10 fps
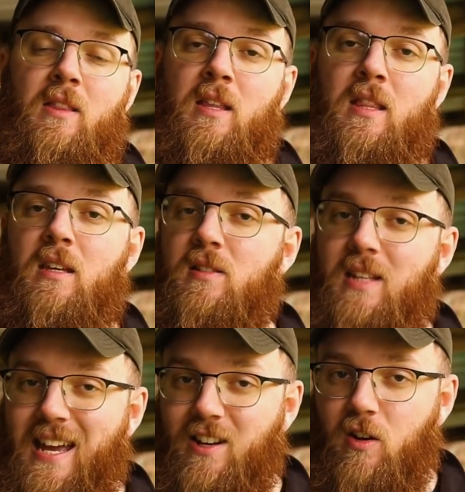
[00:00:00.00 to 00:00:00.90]
then the
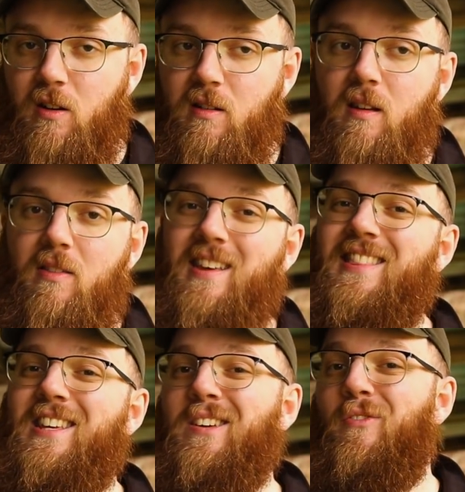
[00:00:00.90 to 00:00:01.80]
Standard,
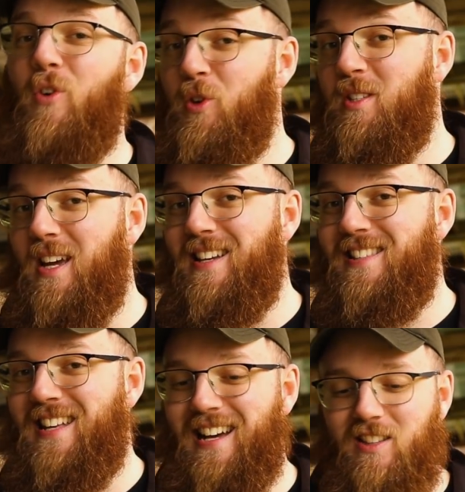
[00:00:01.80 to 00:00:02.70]
then the
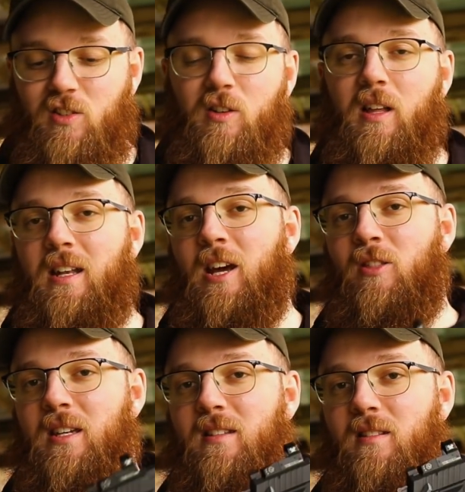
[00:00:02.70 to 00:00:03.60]
full-size Tactical, and now
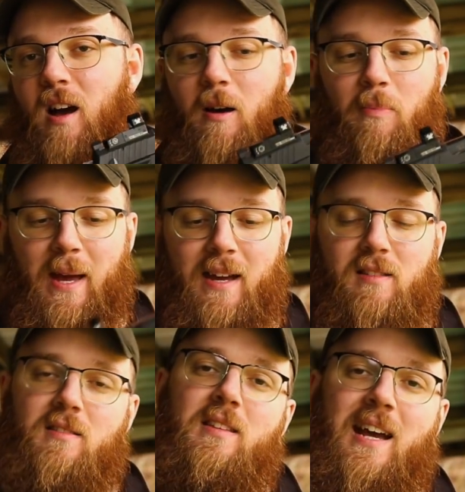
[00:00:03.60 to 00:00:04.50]
the
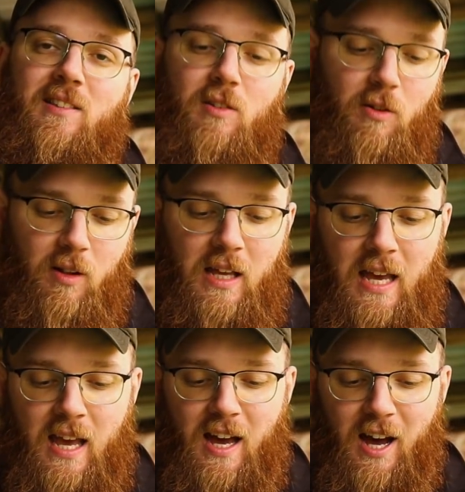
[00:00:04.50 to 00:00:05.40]
Compact Tactical.
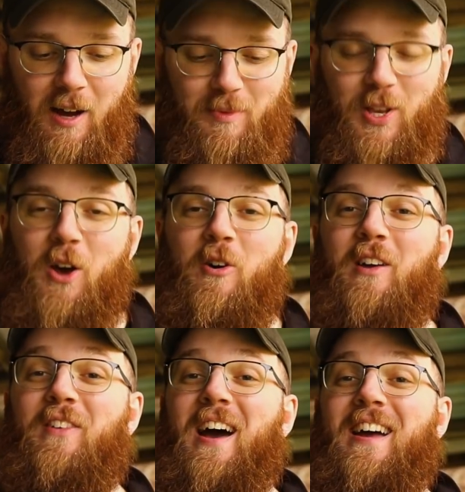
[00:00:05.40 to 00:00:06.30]
So
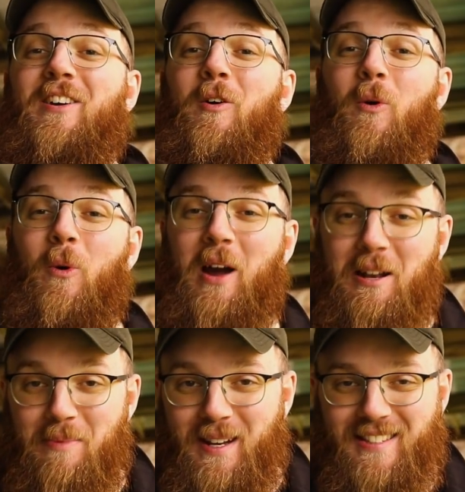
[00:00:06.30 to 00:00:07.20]
I've got
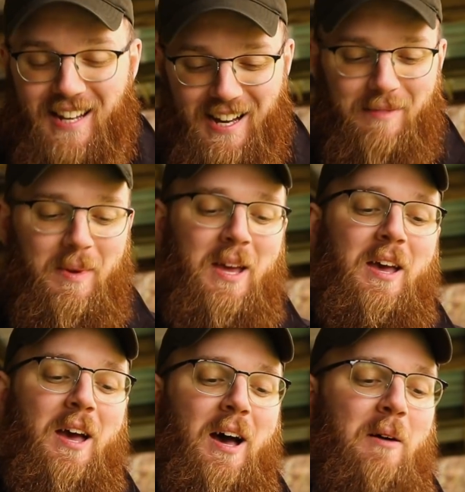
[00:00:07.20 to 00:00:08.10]
quite a bit of time
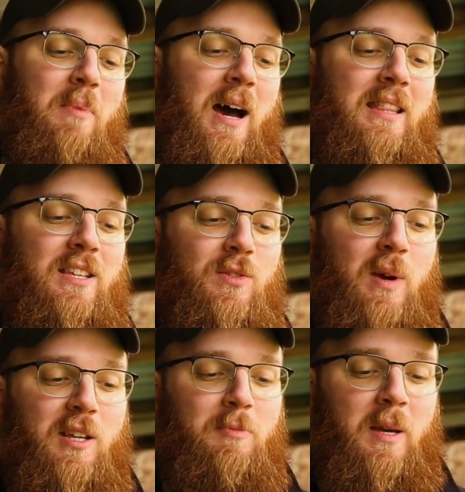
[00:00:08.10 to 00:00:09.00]
behind these
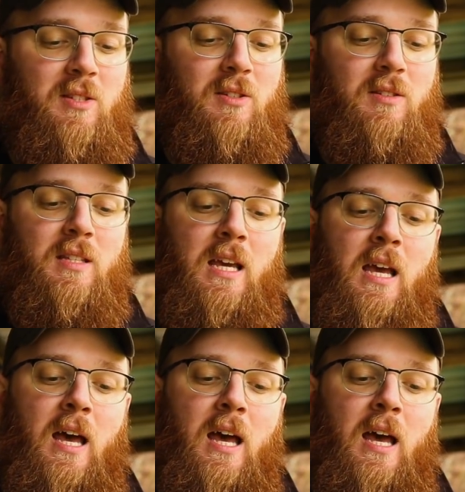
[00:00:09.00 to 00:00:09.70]
Rex pistols.